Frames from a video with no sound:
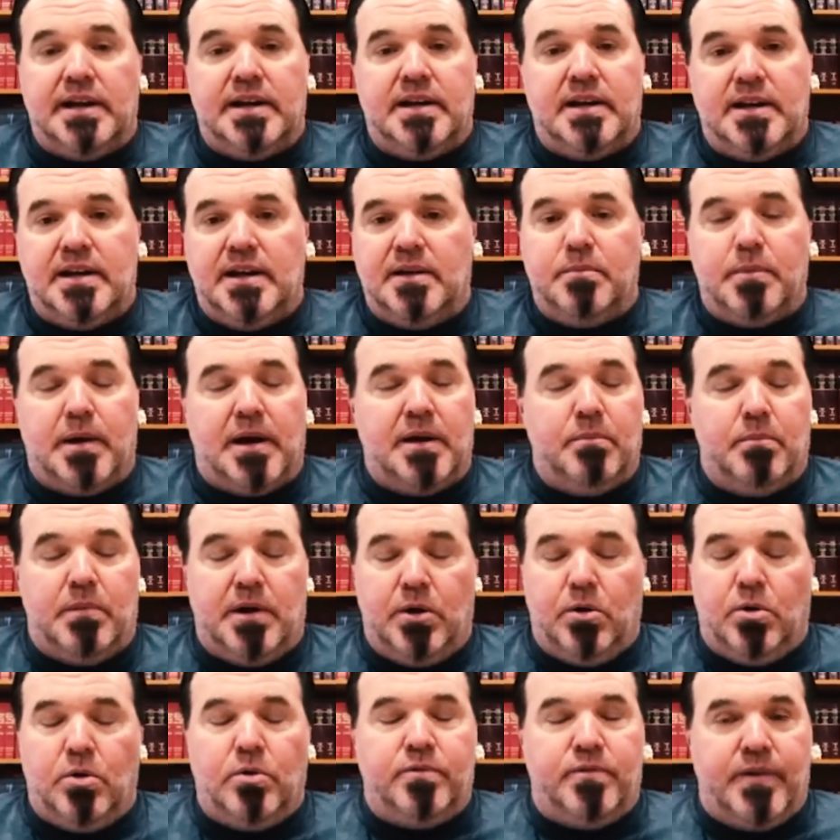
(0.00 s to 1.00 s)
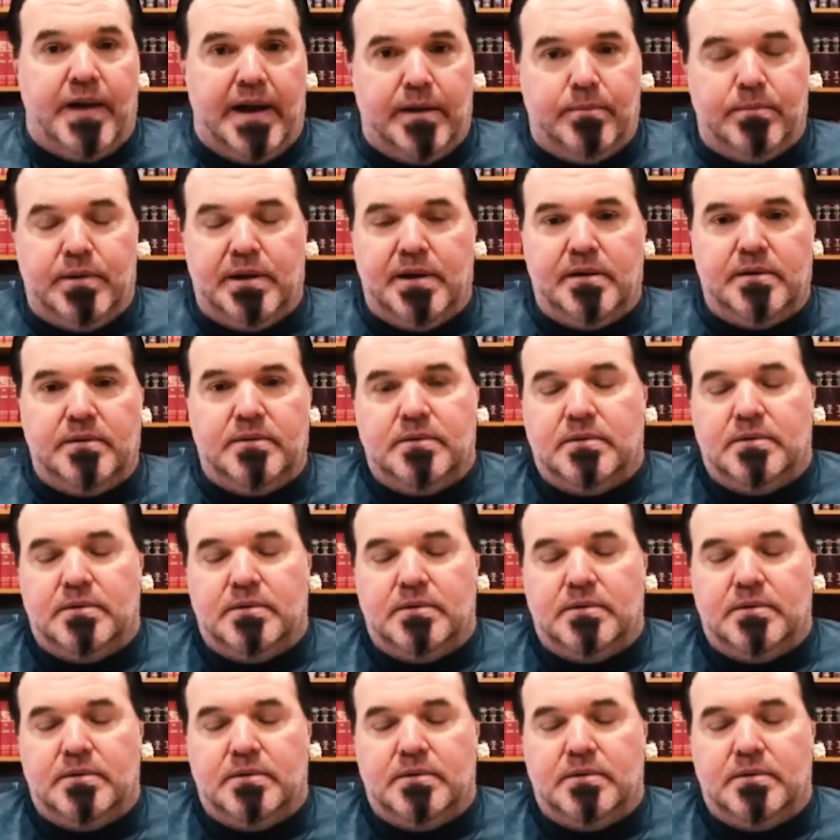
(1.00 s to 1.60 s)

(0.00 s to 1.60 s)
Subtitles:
and my whole family,